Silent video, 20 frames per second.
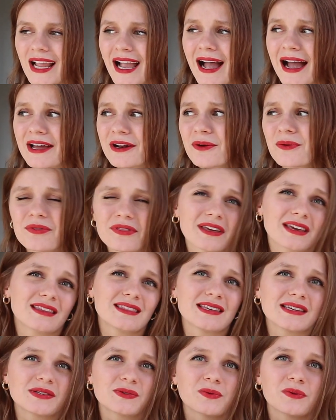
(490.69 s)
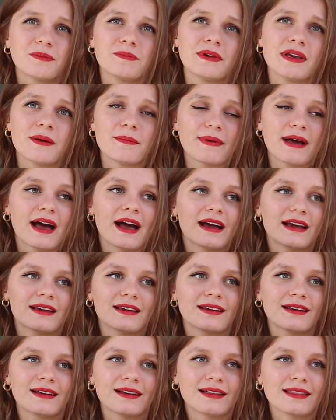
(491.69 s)
I don't think this would be a bag
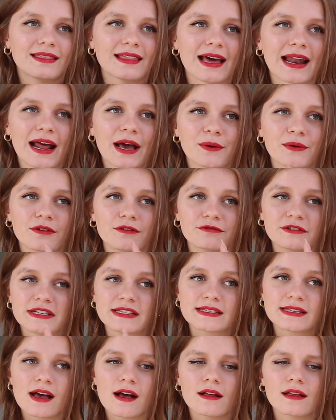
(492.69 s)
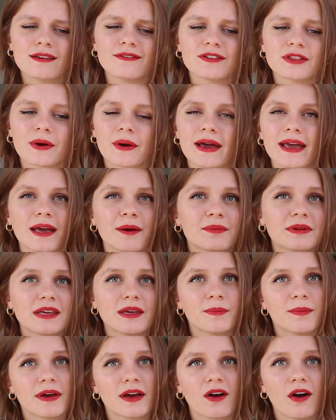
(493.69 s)
that I would resell, even though I am
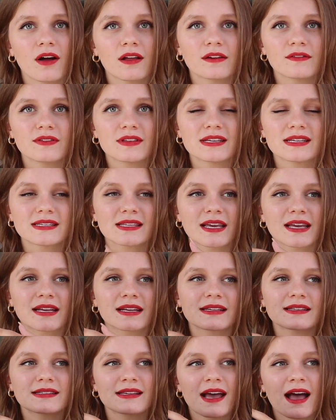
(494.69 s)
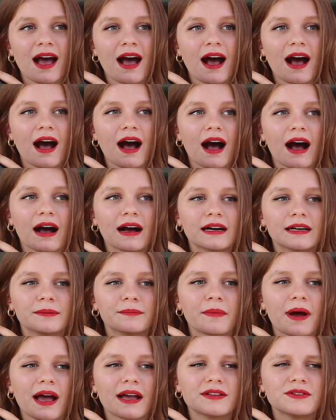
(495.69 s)
keeping all of these things.
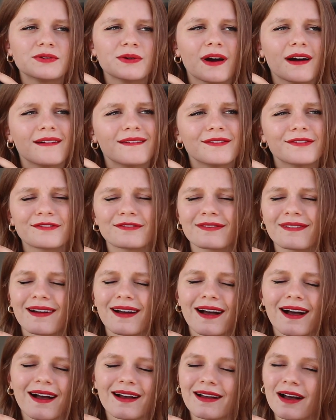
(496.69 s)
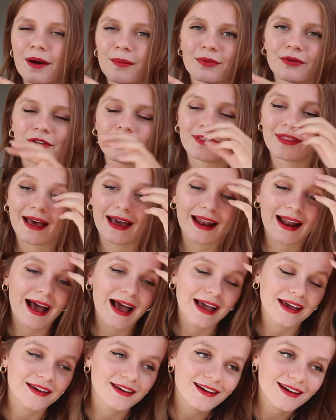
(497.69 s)
I do have a couple that
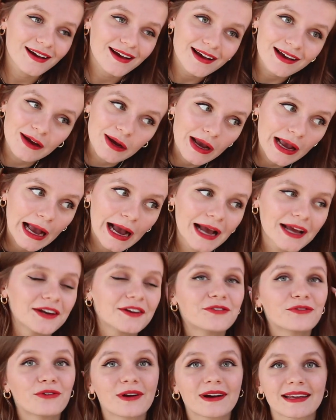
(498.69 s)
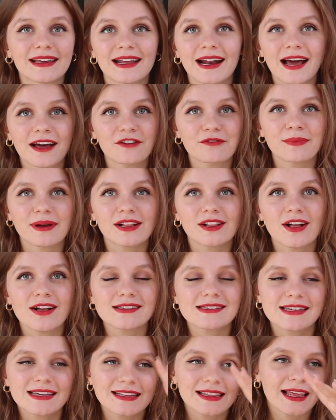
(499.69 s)
I kind of want to get out of my
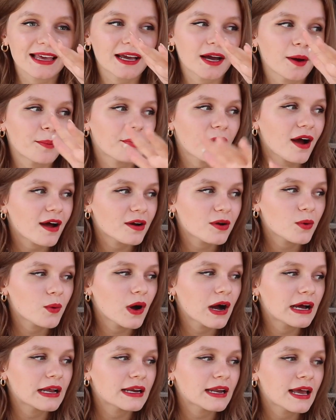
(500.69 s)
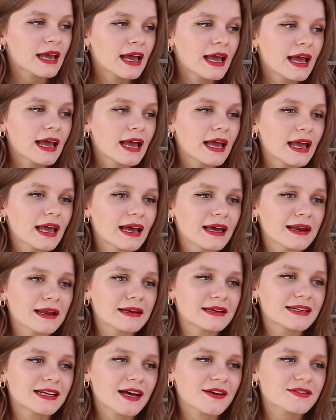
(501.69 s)
closet, like a Prada one, and I
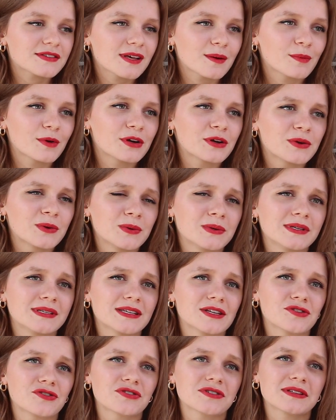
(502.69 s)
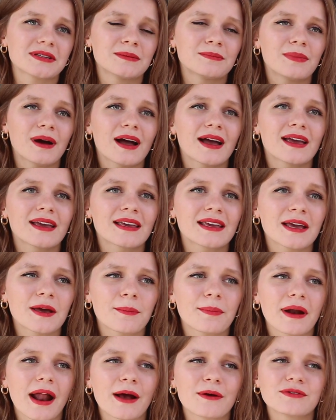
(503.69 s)
did have someone who was interested in buying it,
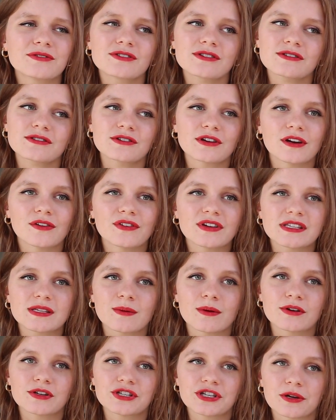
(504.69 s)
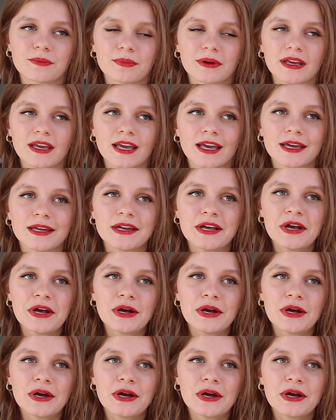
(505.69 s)
but I was just nervous about shipping it